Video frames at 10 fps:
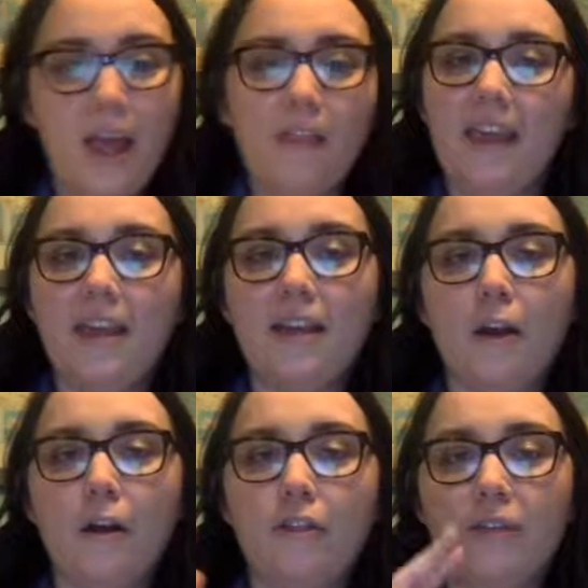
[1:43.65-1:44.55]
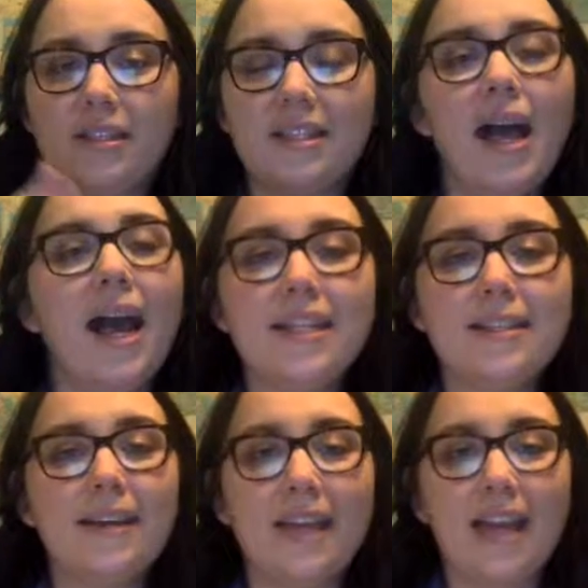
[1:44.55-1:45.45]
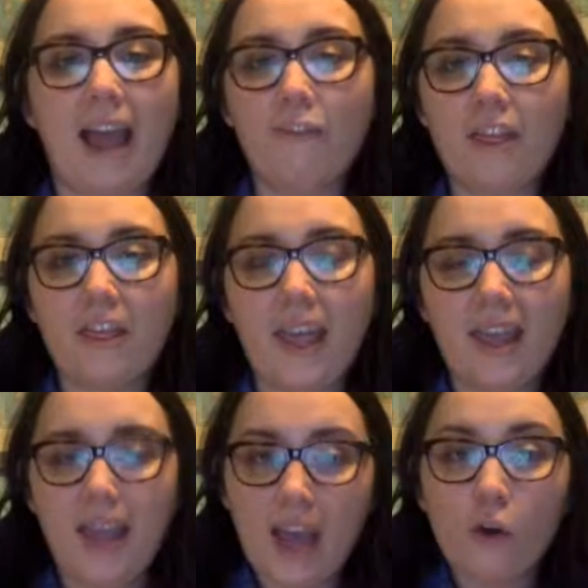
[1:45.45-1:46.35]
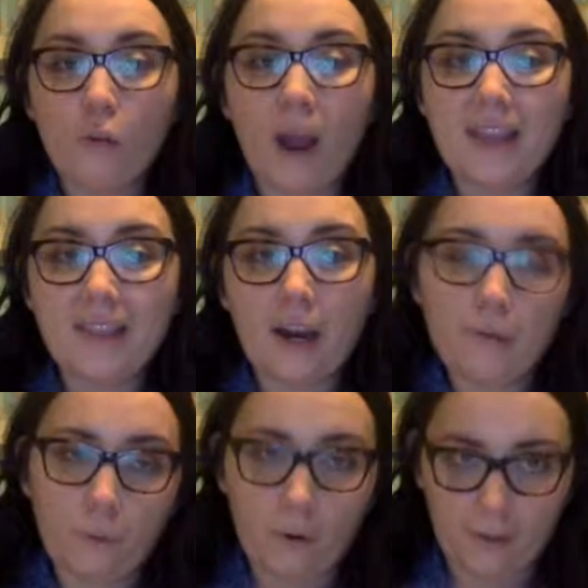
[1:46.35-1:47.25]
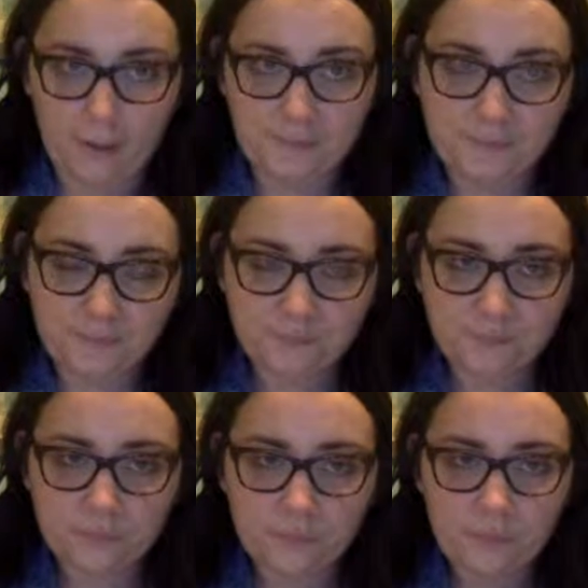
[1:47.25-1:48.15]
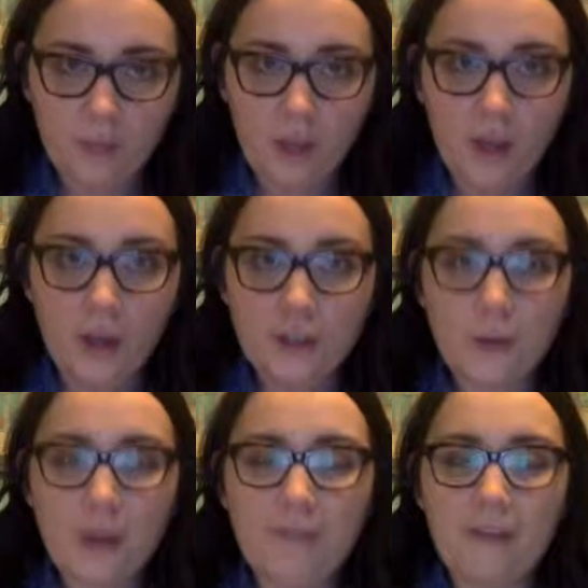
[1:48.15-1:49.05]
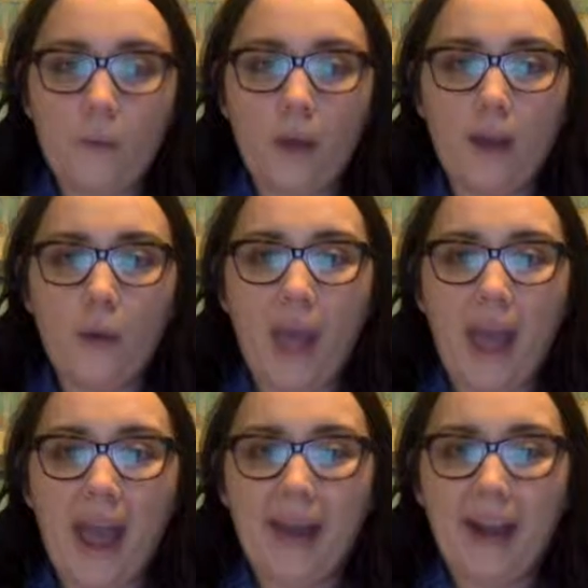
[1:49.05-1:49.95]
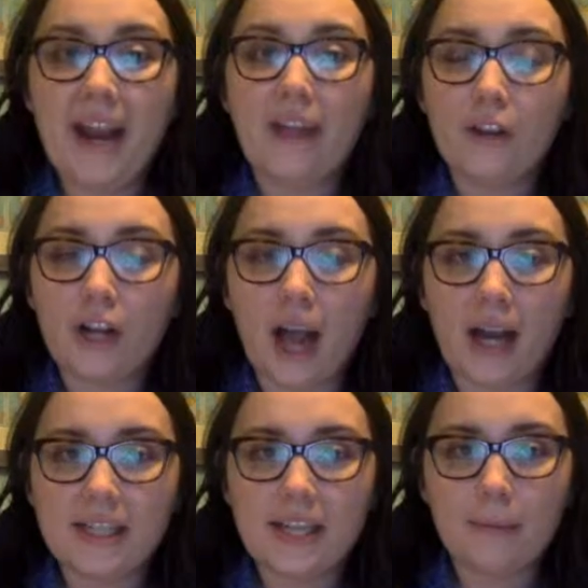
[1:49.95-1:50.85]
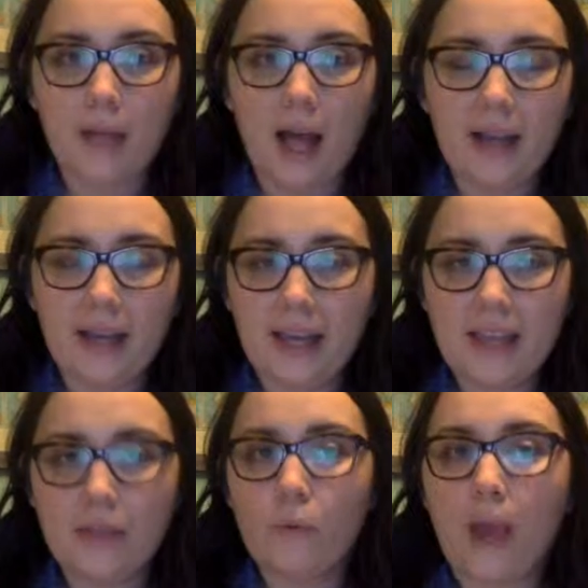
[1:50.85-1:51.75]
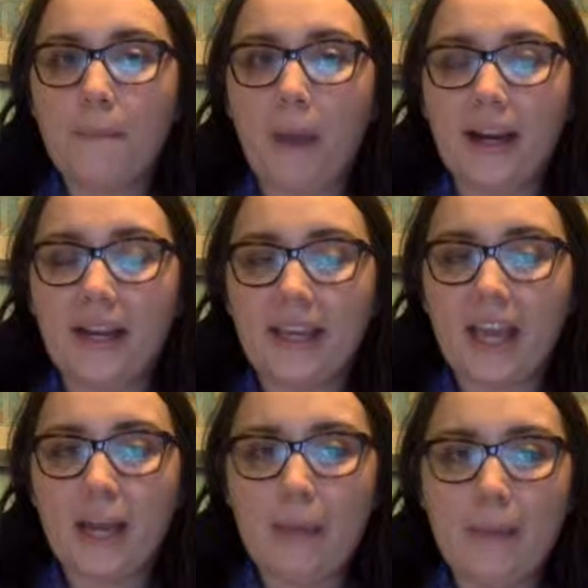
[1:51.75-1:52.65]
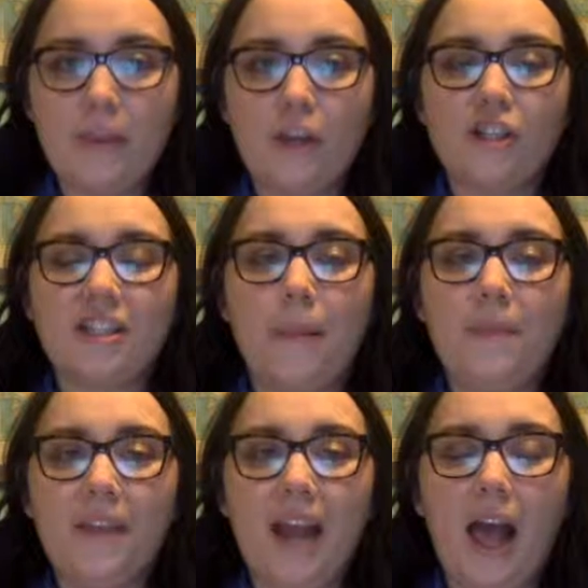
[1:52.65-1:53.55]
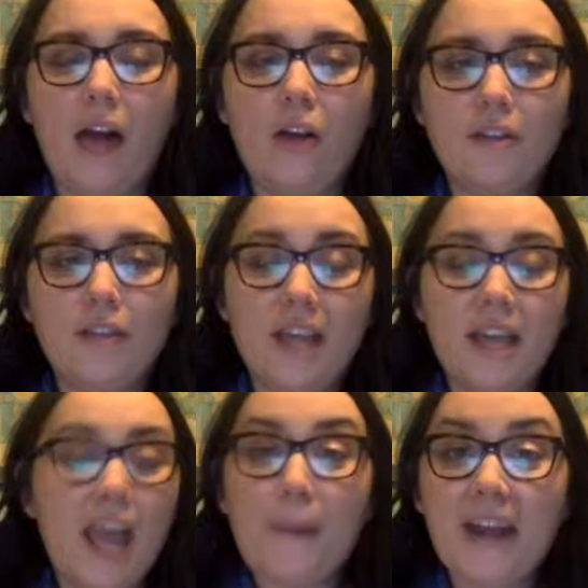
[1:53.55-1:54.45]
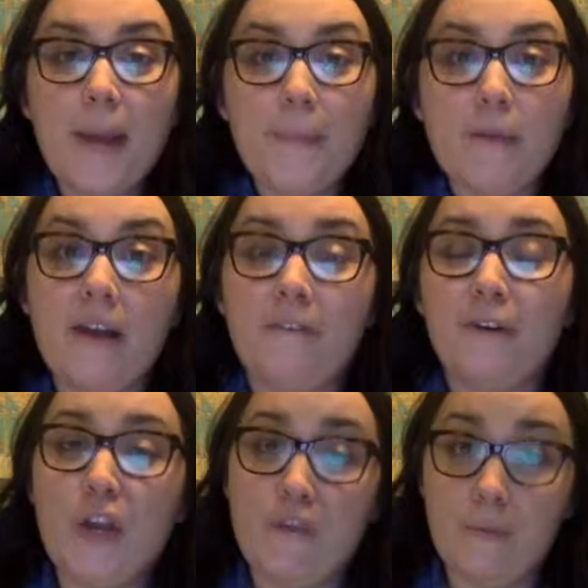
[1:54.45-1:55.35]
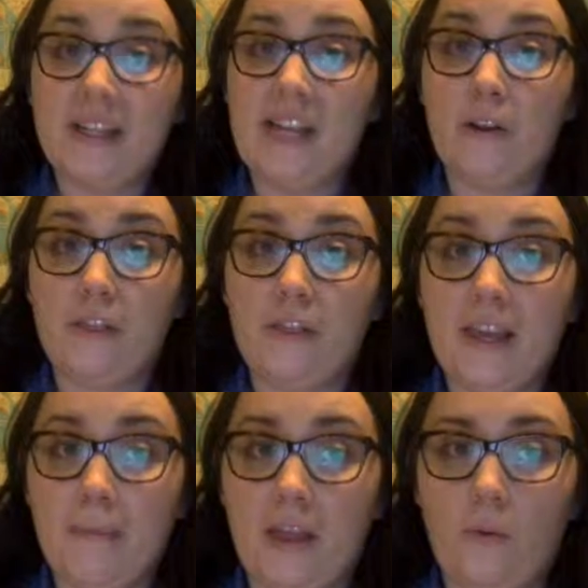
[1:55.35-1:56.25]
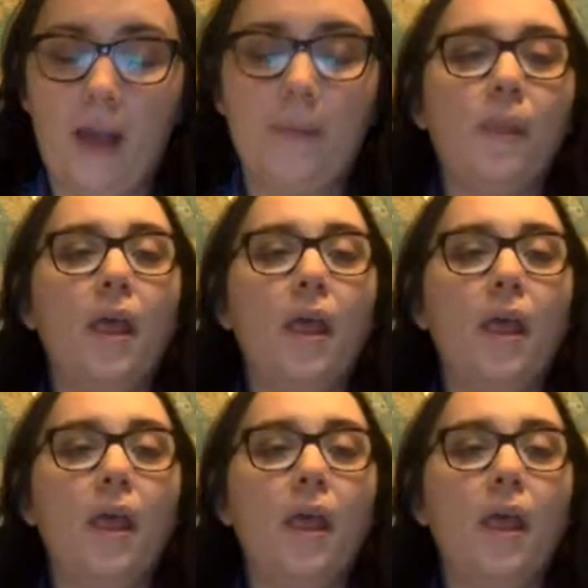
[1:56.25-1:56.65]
They can go through the slides, look at everything right there for them. So if I want to add another content block, hit the red button again. Maybe there's something else. It might not be red for you if you picked another theme, by the way.